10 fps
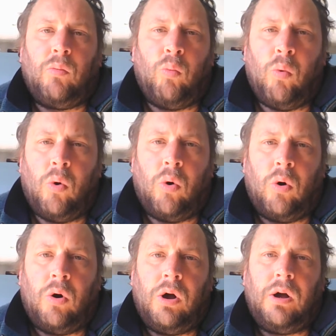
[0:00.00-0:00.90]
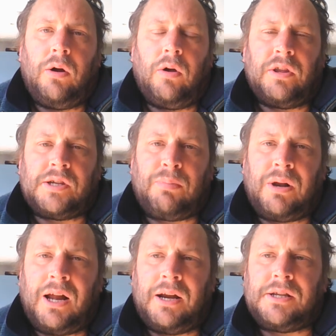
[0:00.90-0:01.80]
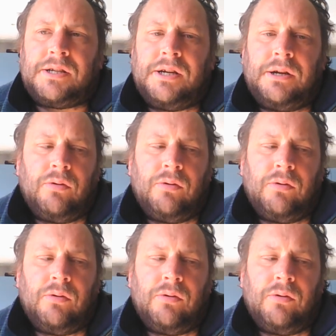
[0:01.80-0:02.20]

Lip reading: war on this planet,